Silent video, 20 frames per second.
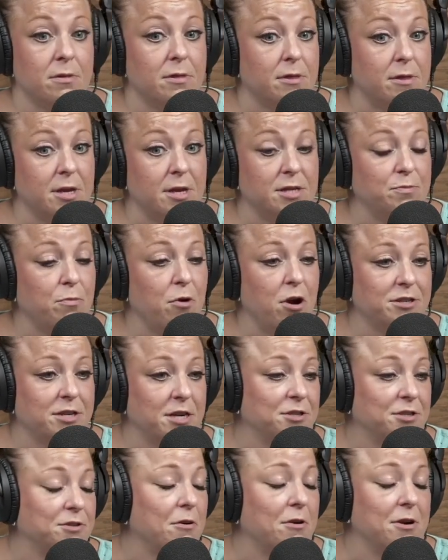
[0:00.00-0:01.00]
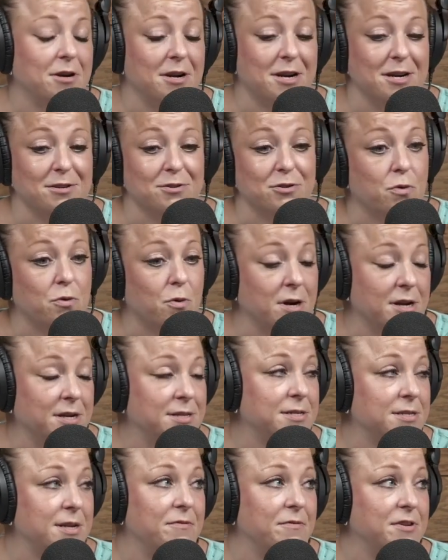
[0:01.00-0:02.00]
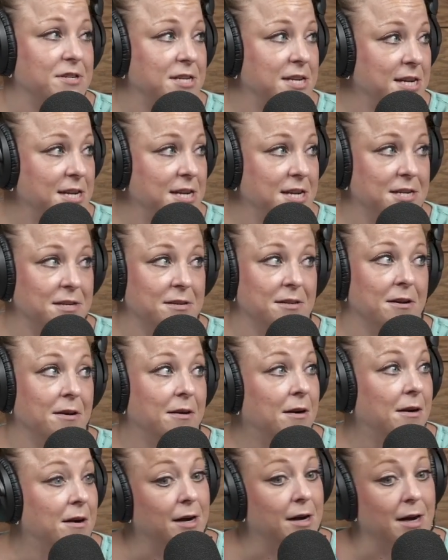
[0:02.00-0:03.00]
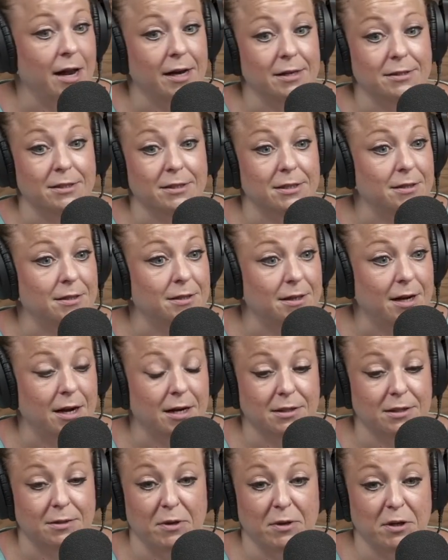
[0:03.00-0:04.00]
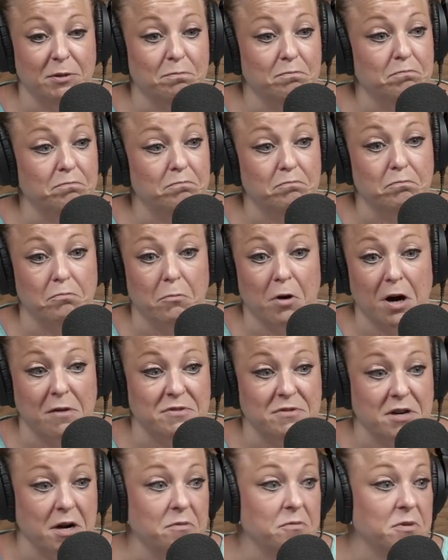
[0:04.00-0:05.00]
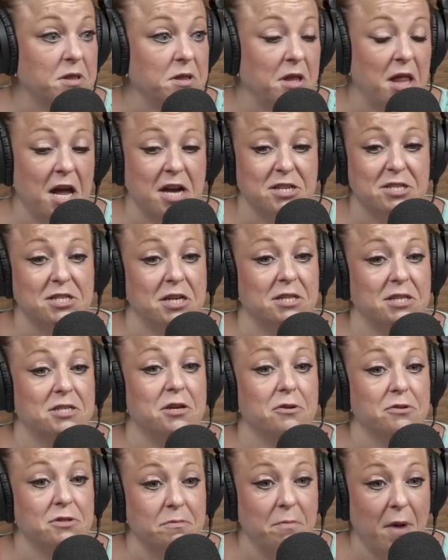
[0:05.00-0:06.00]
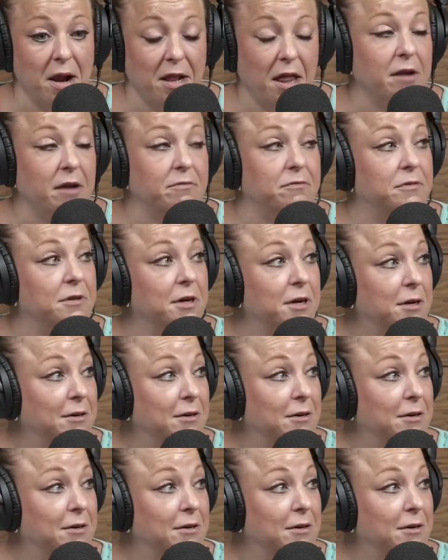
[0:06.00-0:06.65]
This project started in 2017, and it has been what I've done with the last 6 years of my life.